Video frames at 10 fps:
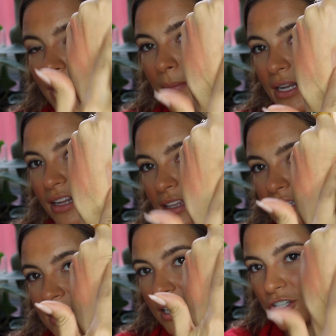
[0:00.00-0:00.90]
I mean, I think
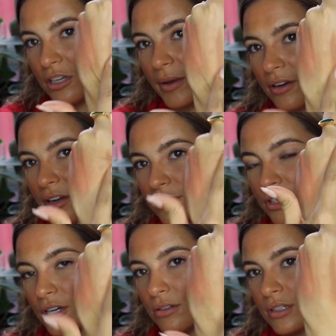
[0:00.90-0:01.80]
this is actually a better
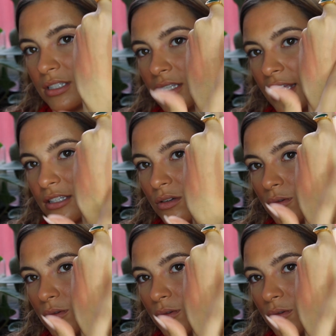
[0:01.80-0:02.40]
undertone. It's less